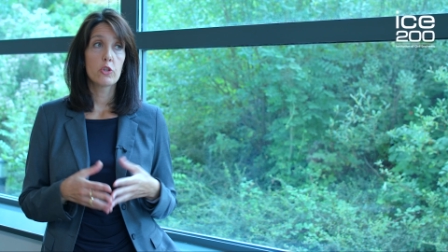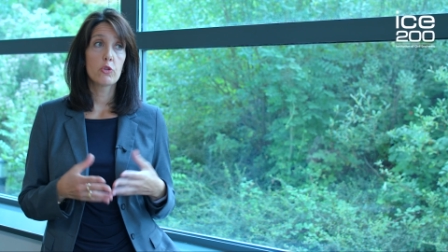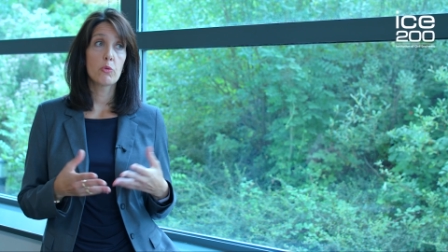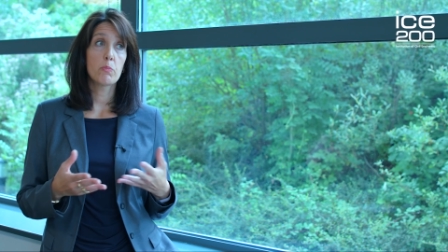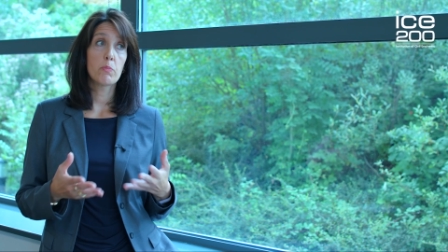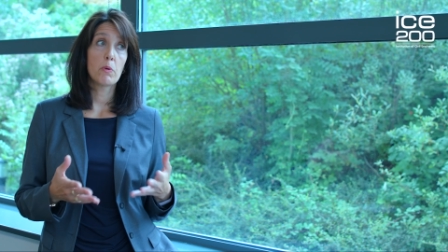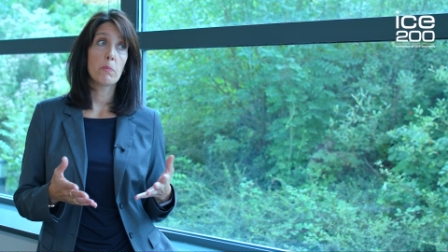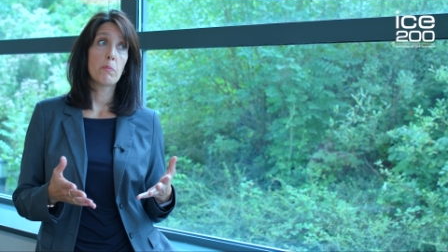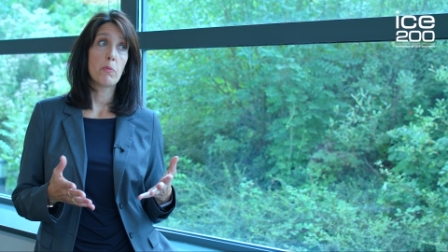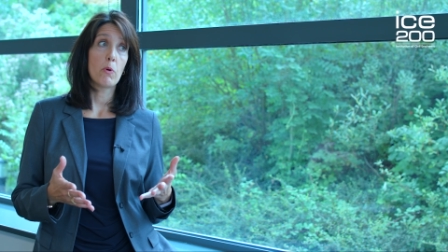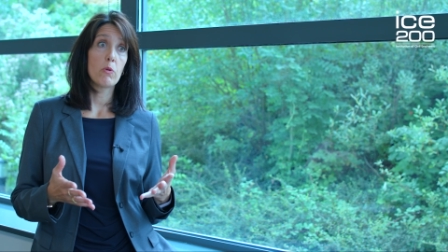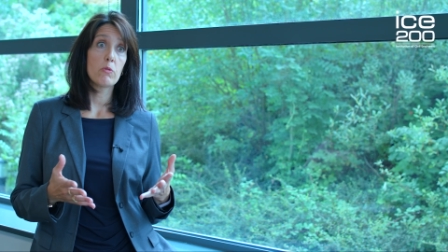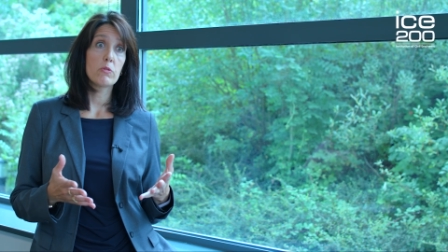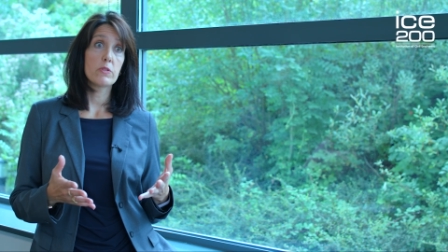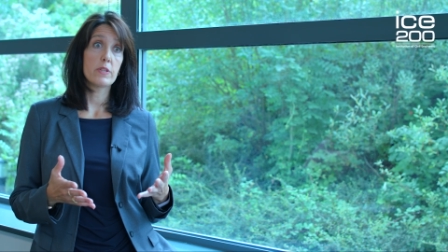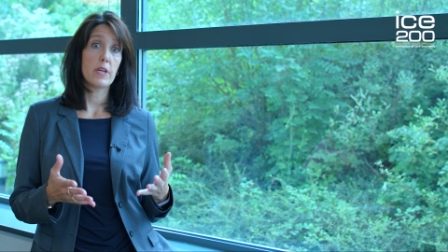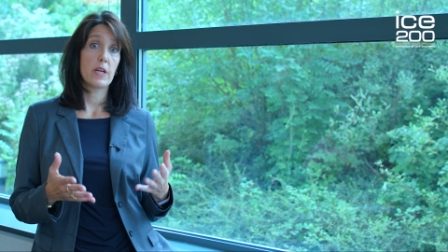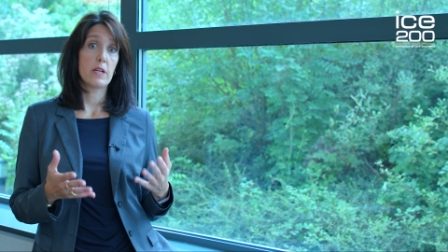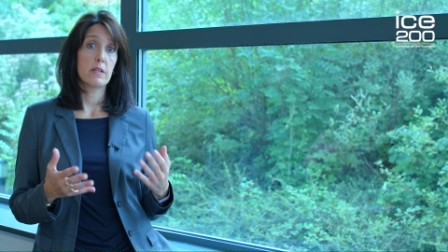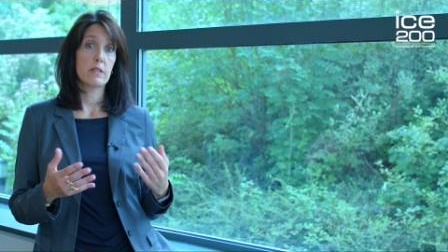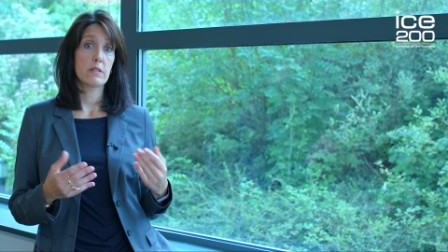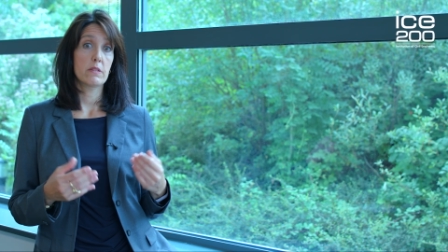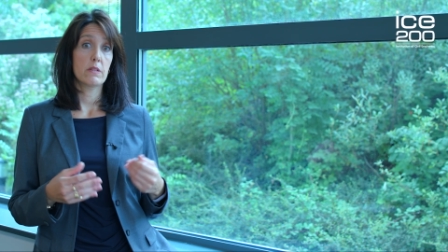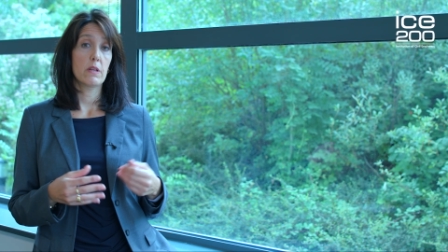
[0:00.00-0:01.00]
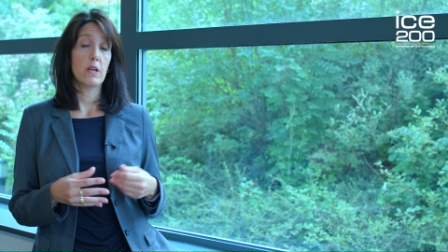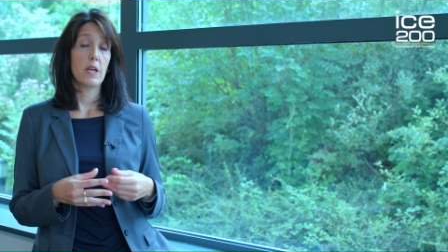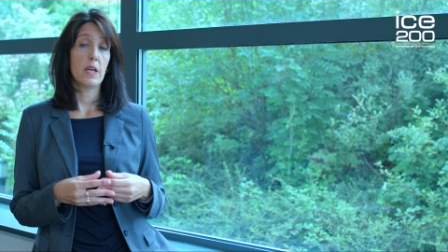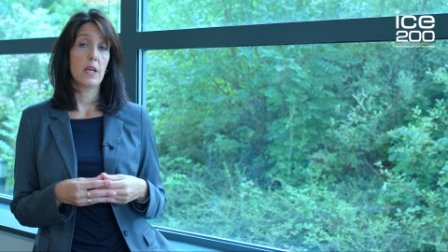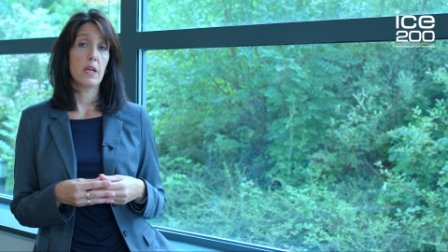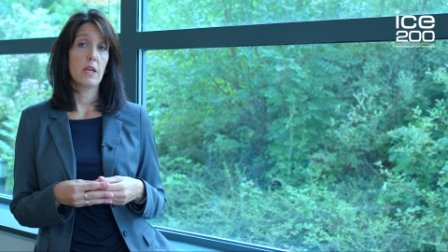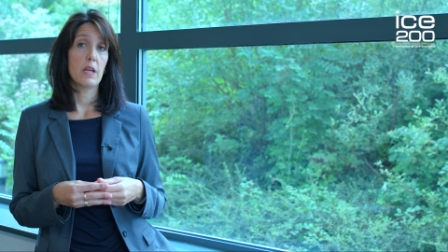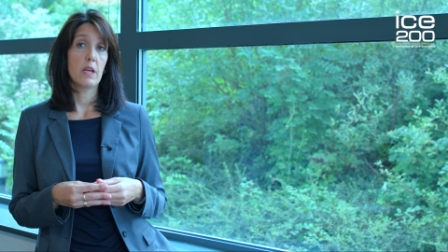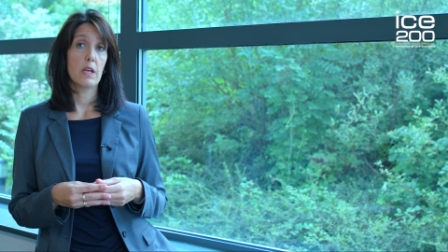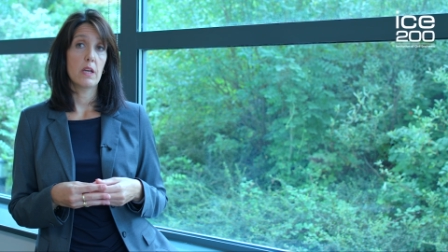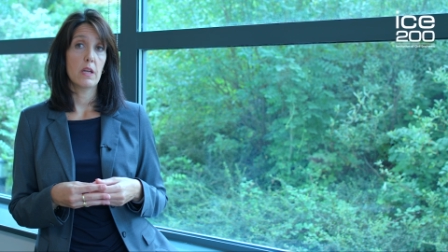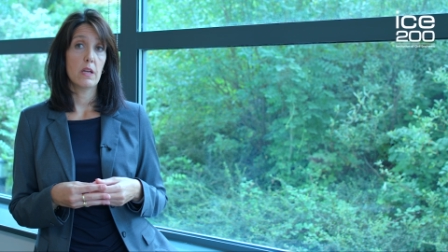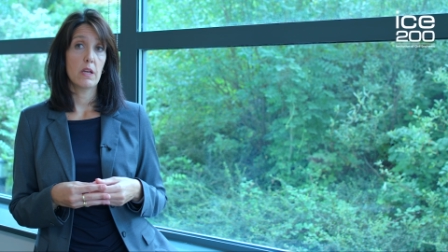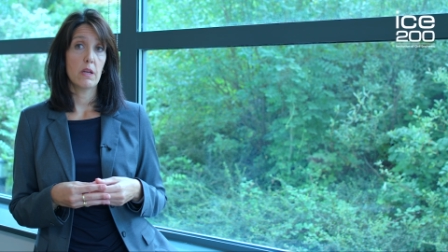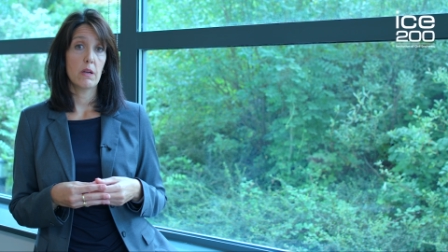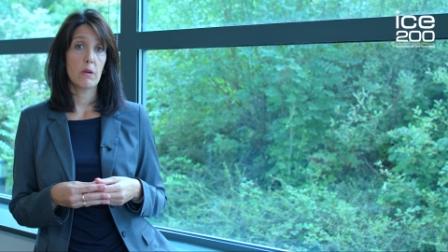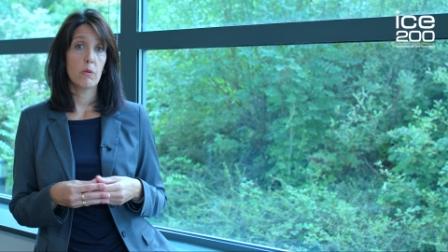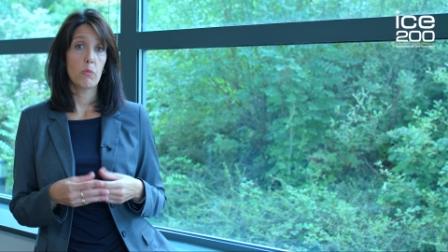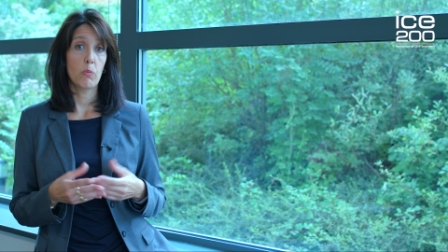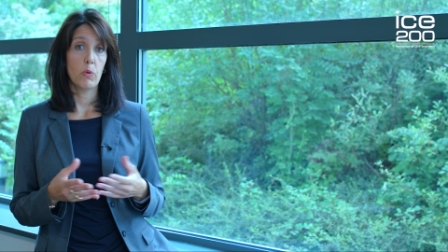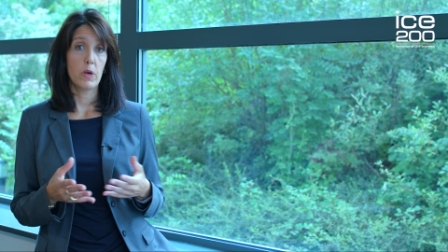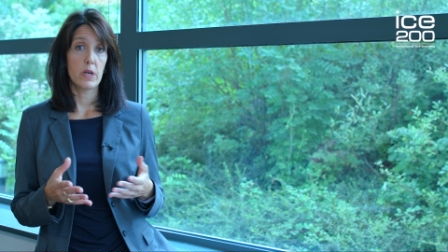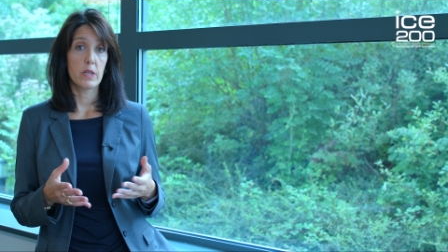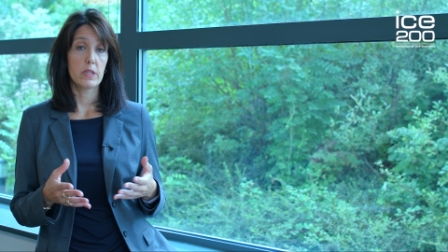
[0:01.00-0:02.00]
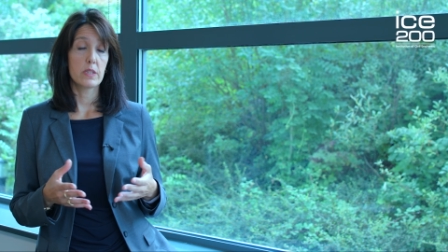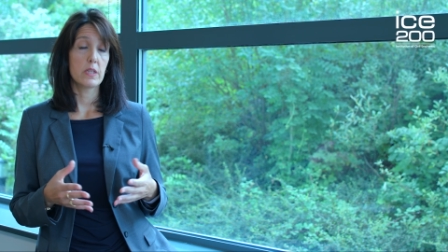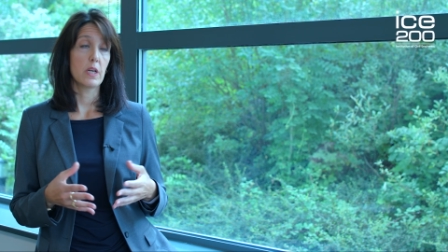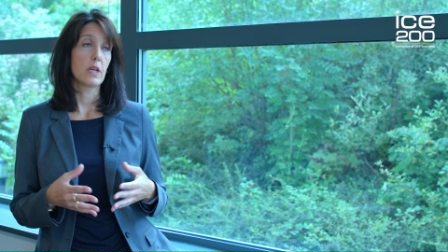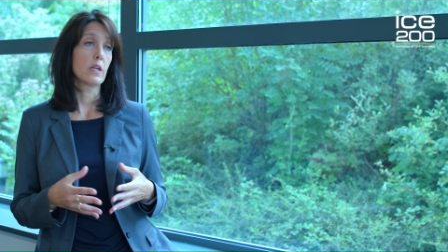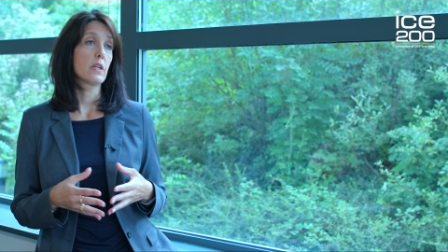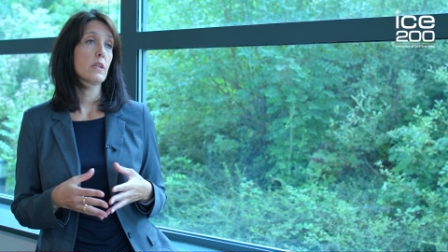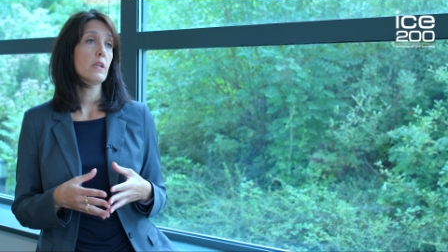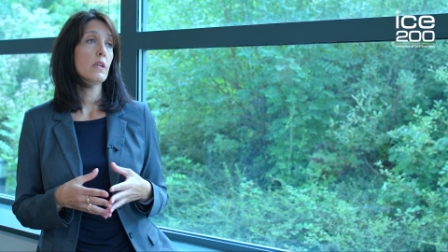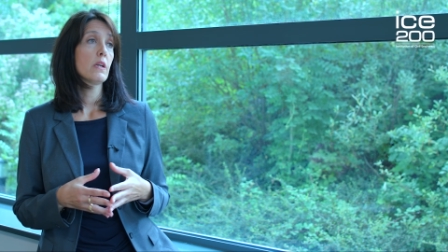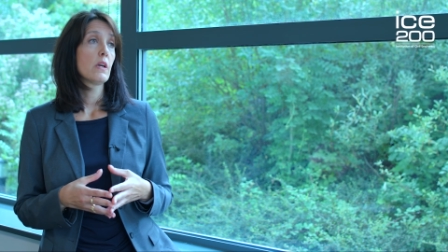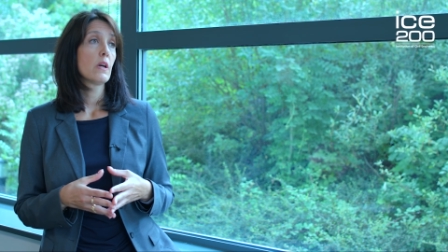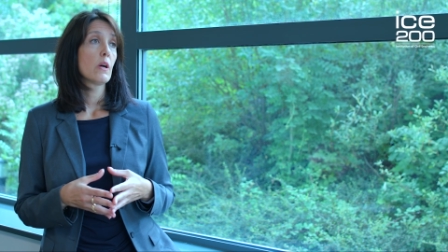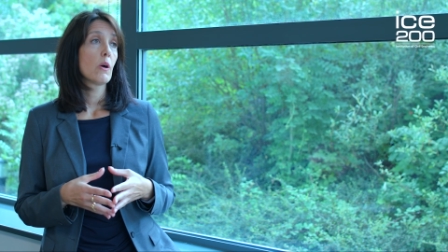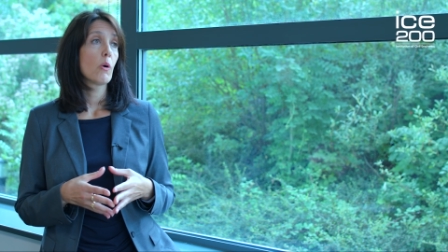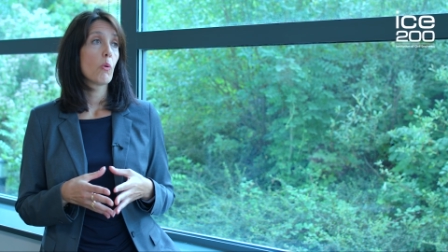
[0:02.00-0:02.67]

Two proposals uh, were done.